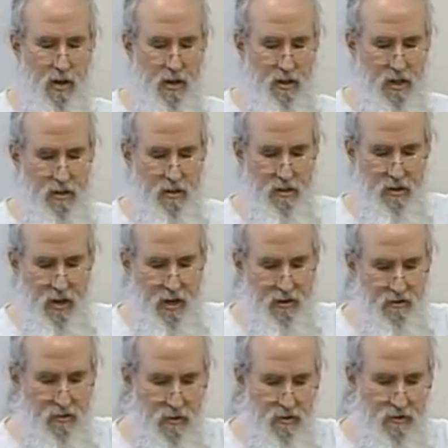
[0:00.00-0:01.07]
Like the
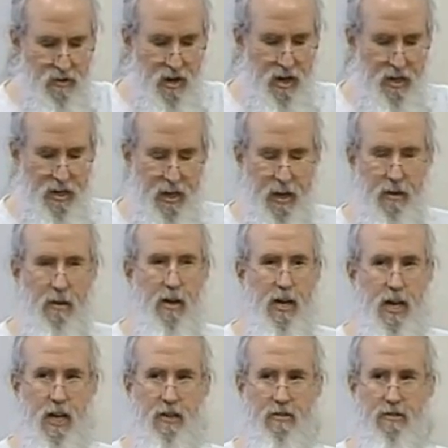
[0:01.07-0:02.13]
dinosaurs died out.
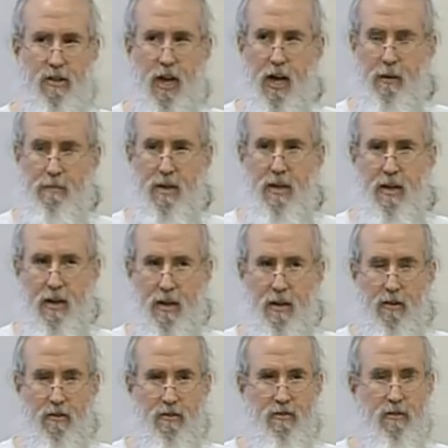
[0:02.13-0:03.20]
It's thought
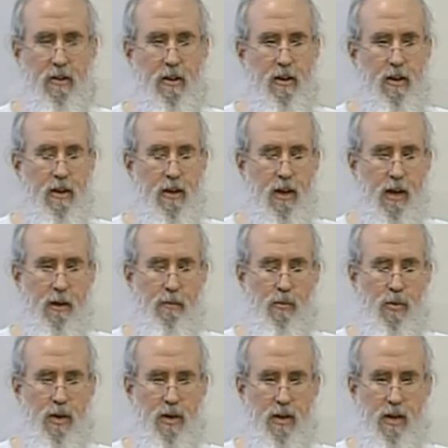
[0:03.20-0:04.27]
because um,
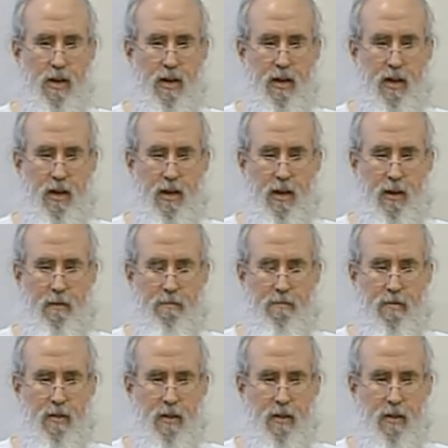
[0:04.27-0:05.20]
when a um,